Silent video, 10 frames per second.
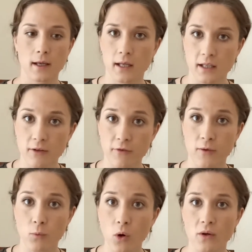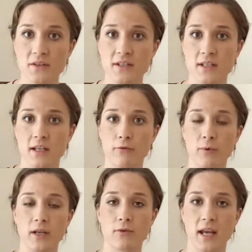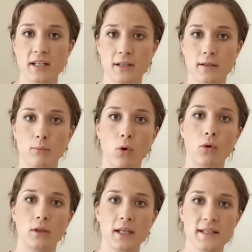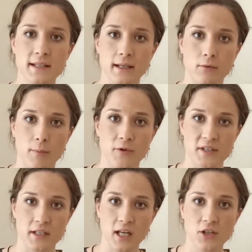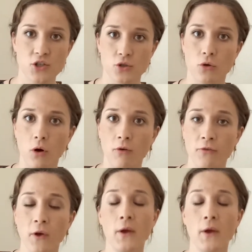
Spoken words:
And if it was, if we created a more holistic representation of